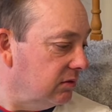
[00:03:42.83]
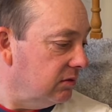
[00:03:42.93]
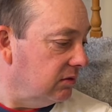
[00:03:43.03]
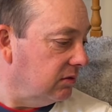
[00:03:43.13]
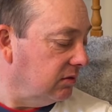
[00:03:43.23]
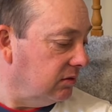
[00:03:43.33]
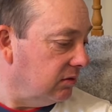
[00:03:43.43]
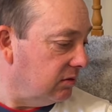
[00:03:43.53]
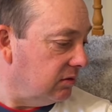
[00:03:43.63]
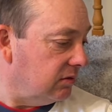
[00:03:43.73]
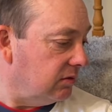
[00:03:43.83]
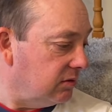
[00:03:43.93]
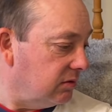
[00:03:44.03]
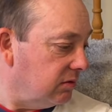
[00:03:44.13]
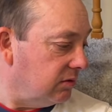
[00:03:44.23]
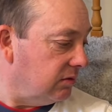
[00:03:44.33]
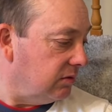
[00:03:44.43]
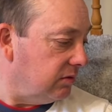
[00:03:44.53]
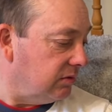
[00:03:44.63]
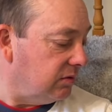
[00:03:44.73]

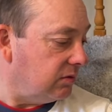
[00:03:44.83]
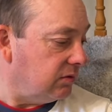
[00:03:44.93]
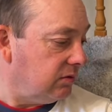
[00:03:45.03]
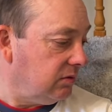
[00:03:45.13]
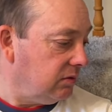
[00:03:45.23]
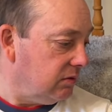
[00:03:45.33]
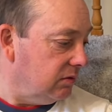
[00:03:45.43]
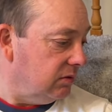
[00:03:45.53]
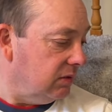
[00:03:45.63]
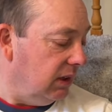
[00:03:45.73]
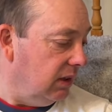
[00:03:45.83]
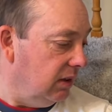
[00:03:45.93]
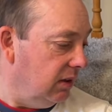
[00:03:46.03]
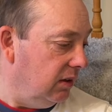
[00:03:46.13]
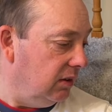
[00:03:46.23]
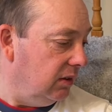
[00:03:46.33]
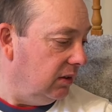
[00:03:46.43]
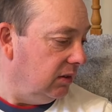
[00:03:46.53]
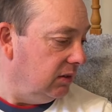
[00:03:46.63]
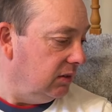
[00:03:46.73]

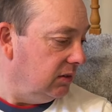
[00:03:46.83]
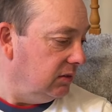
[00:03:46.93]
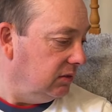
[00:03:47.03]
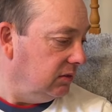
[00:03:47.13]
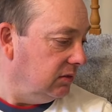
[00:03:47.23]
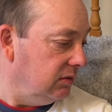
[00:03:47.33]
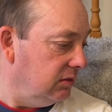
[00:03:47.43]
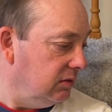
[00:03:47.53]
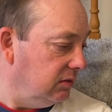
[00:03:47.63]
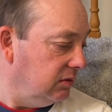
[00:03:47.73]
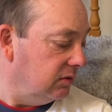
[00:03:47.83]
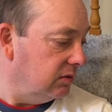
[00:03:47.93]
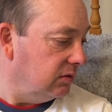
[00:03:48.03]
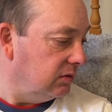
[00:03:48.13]
This person isn't speaking.